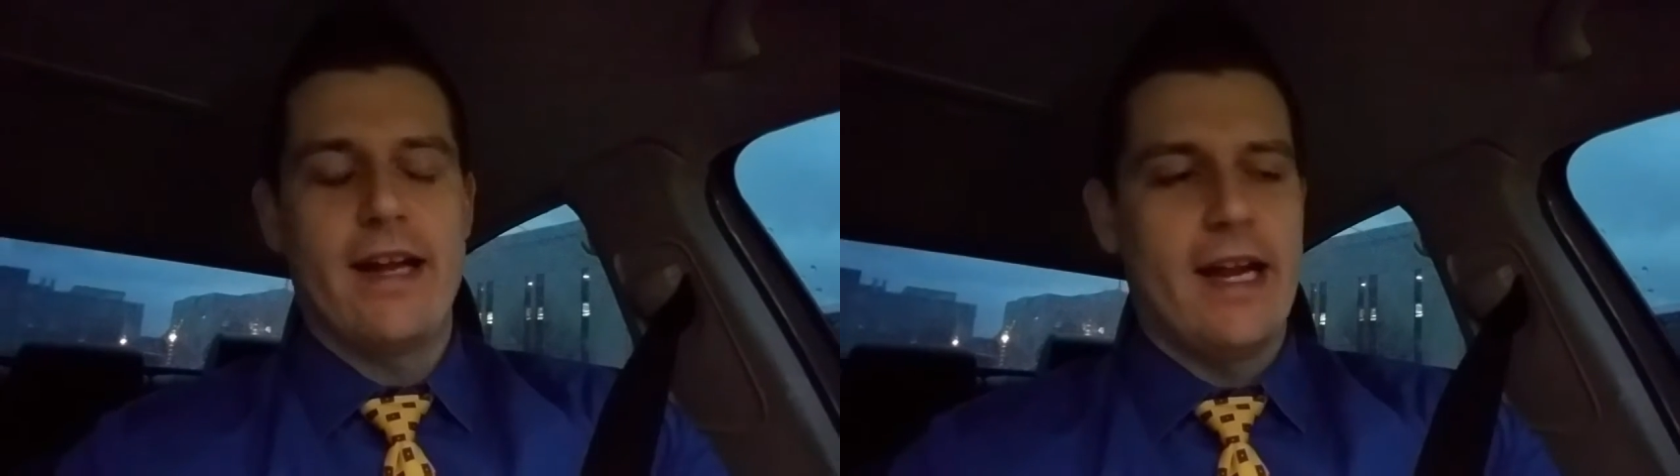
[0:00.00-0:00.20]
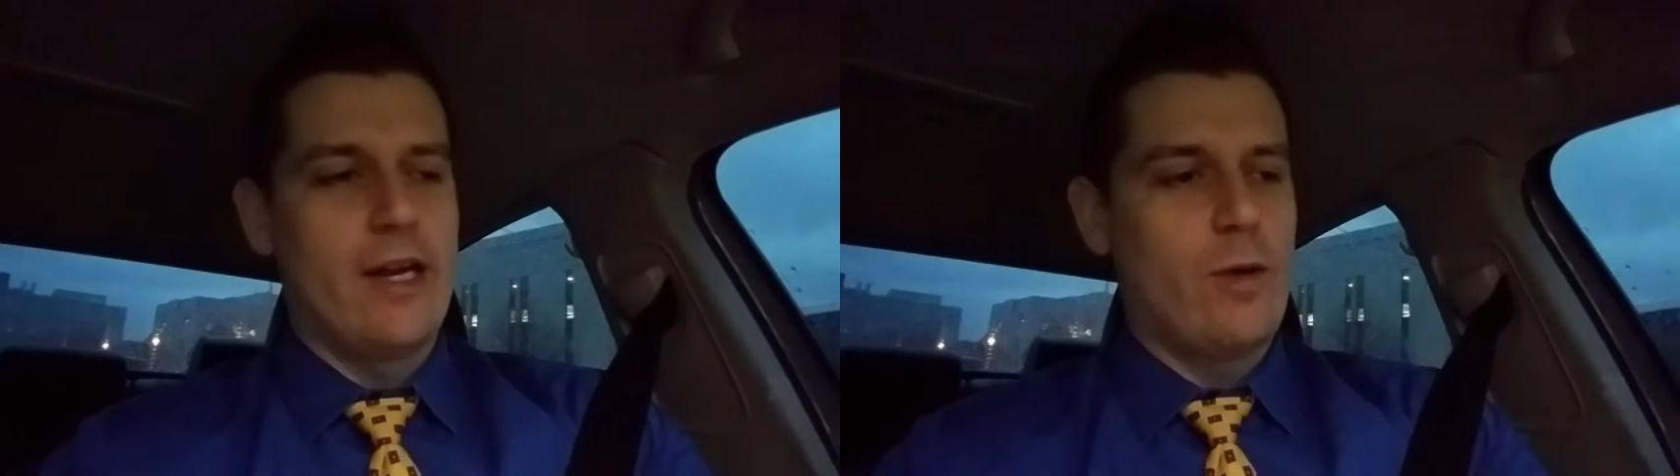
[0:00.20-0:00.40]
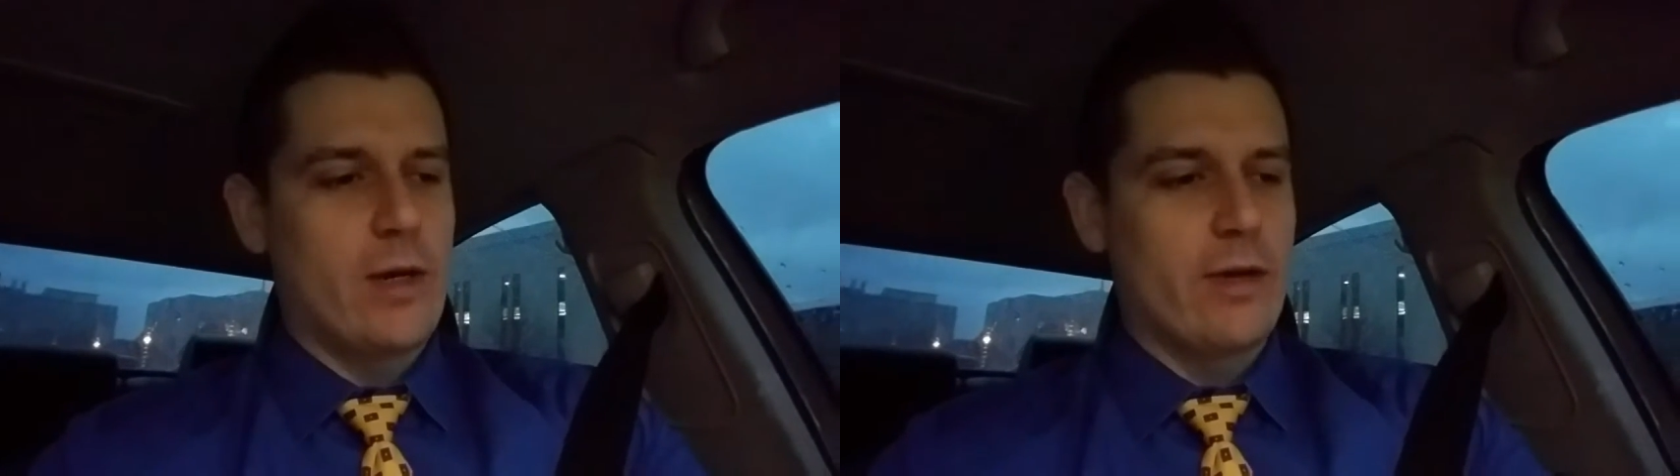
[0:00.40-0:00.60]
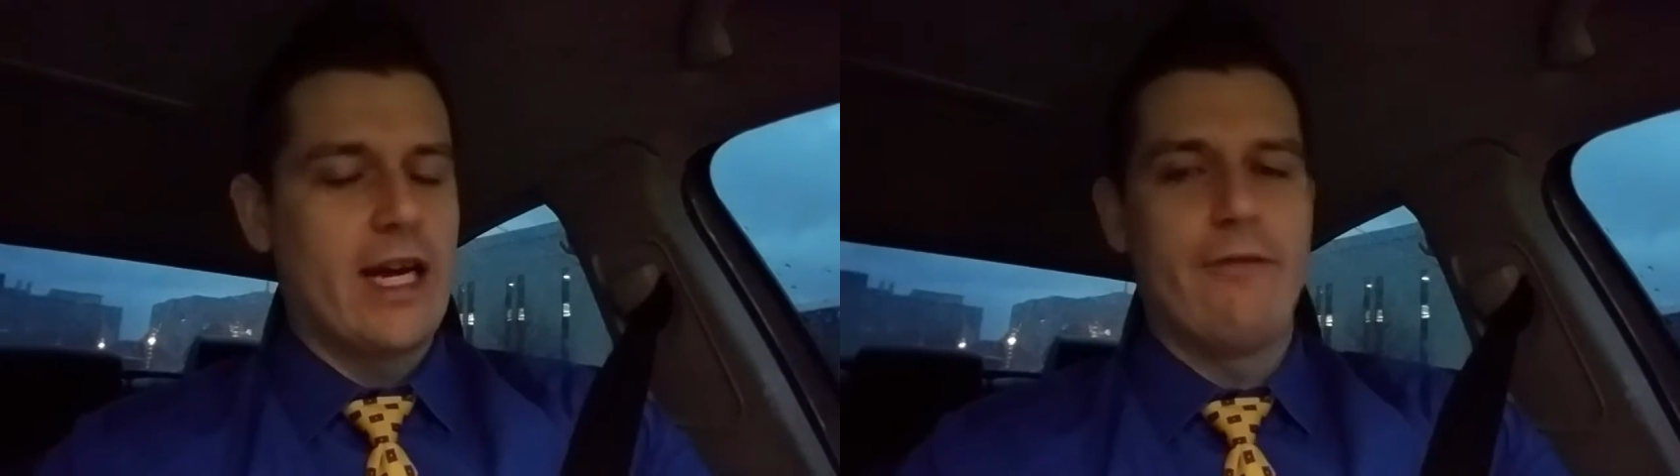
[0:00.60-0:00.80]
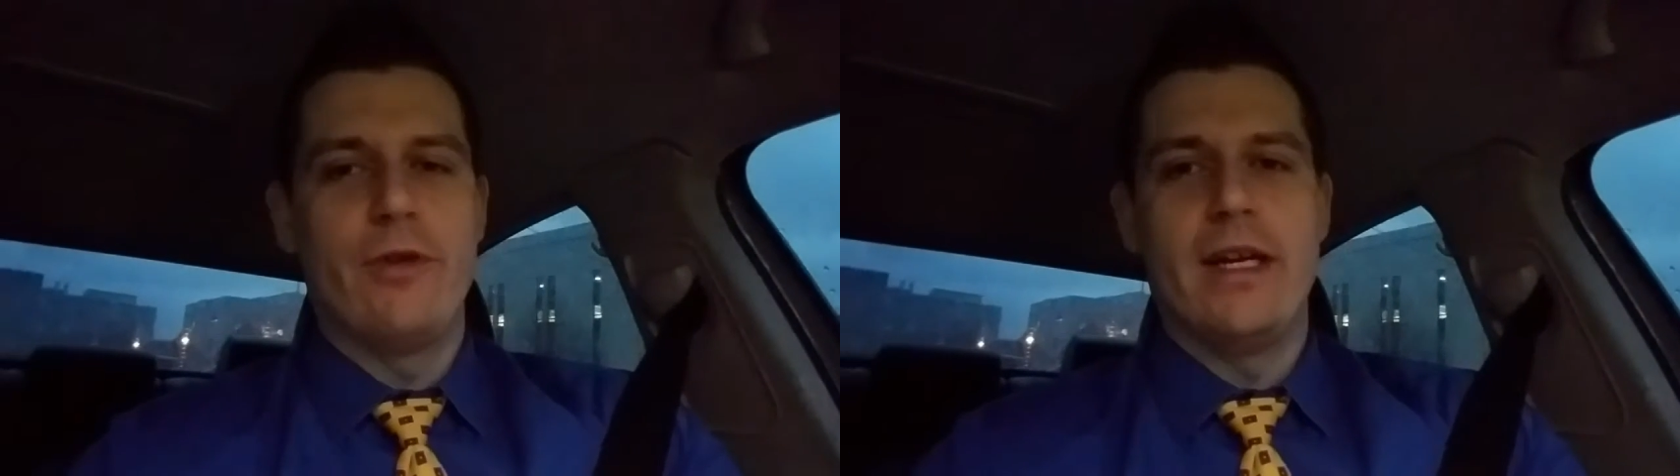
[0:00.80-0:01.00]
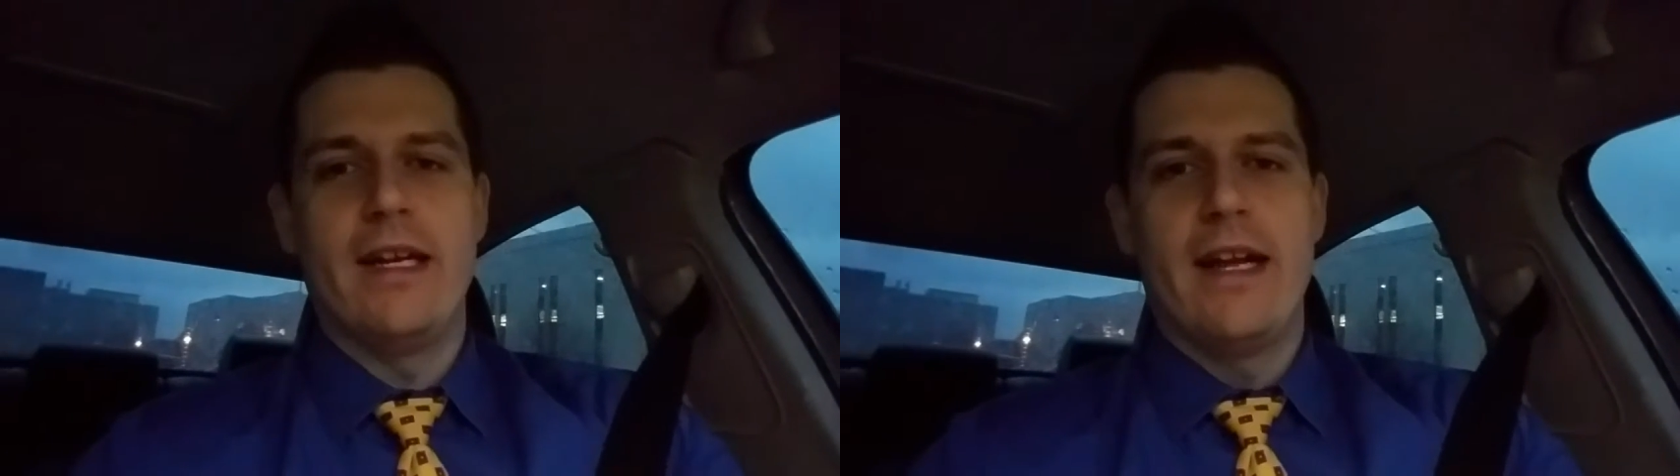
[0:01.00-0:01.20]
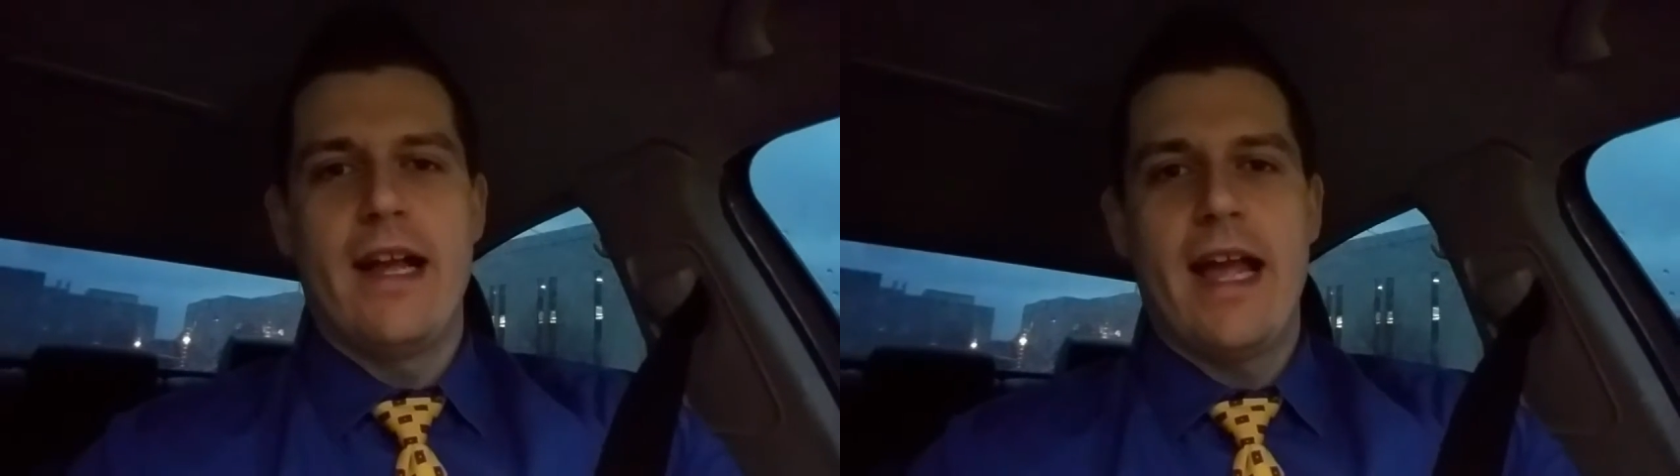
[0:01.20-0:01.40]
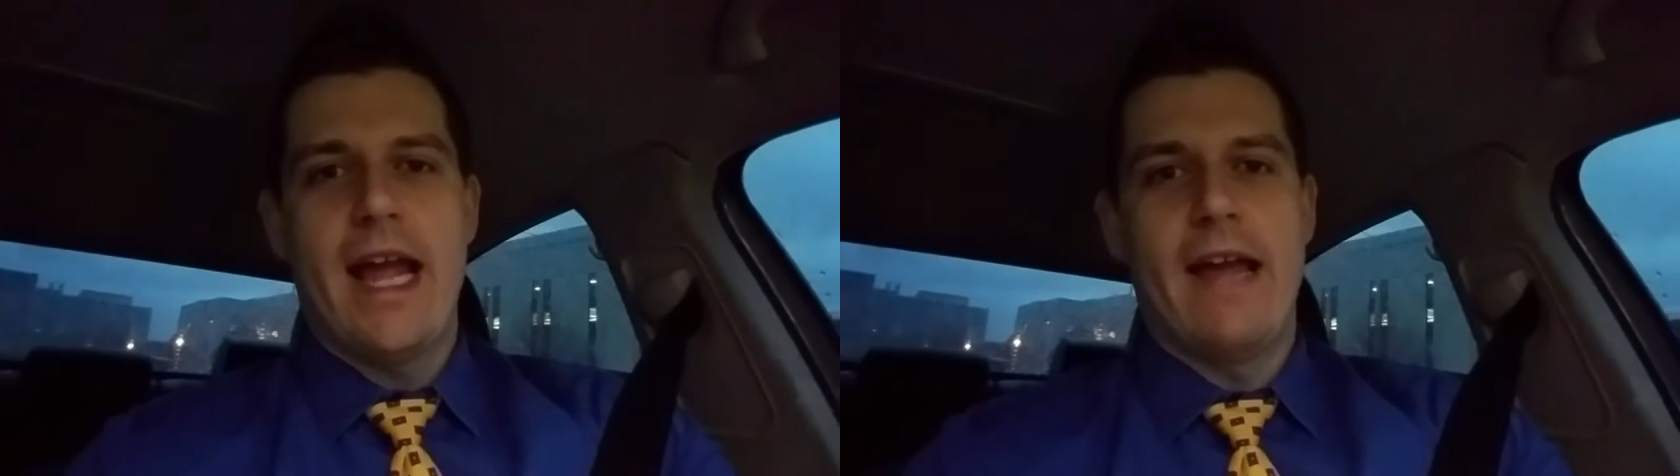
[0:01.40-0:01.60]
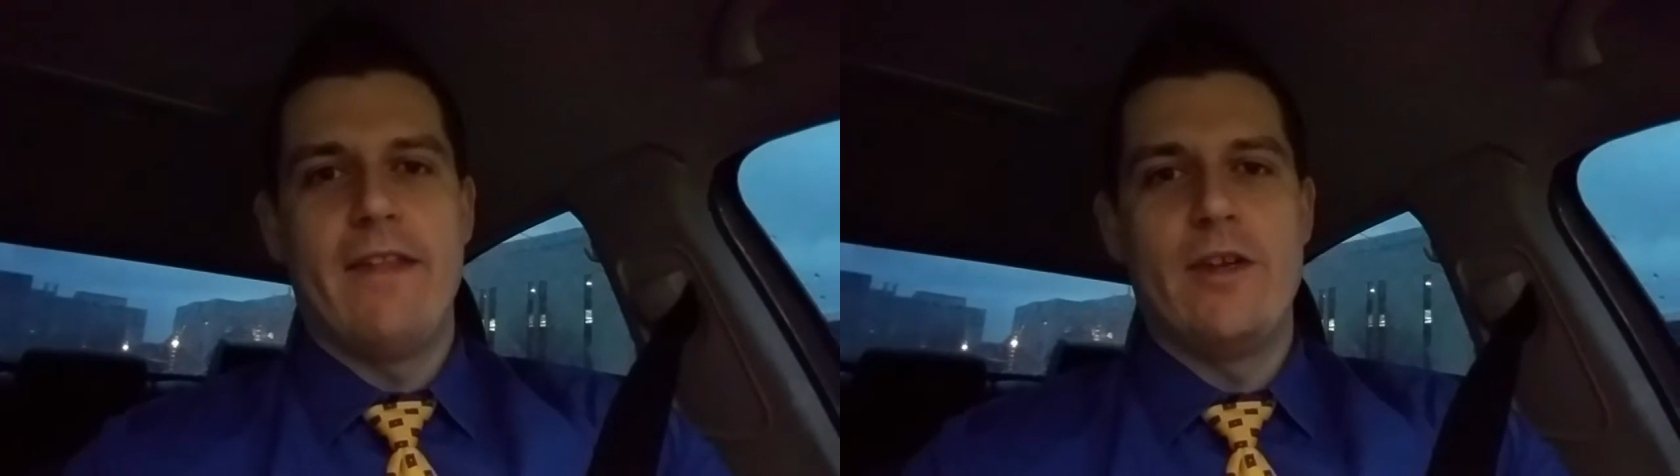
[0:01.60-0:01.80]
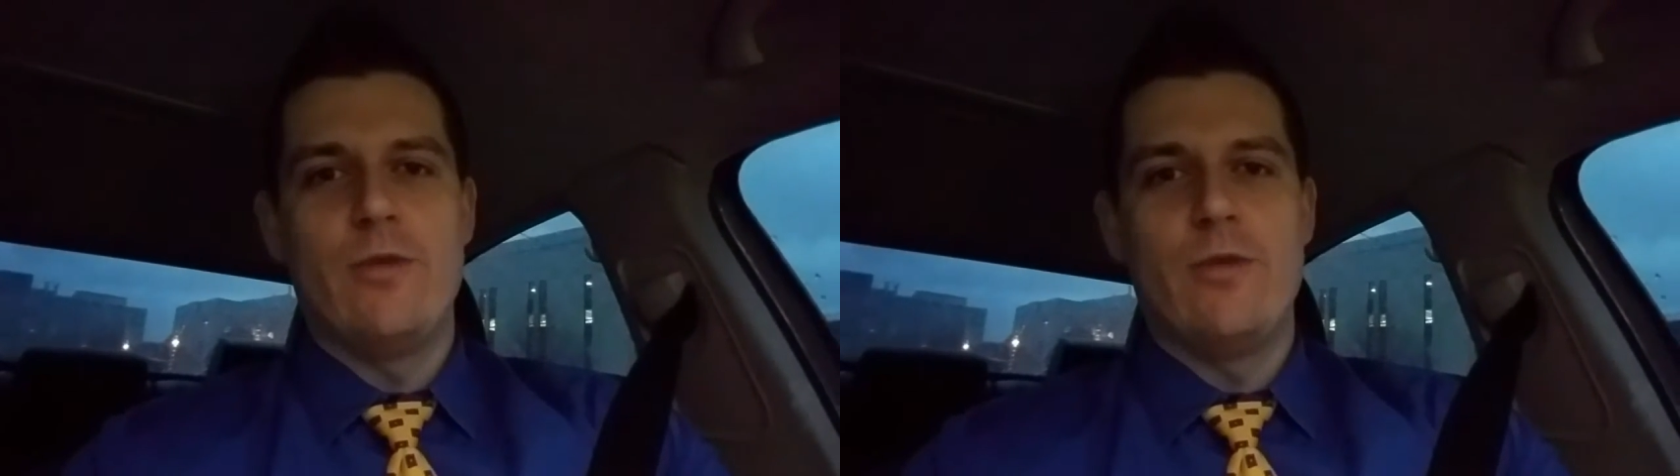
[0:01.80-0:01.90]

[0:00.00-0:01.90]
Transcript: a quick recovery, and that you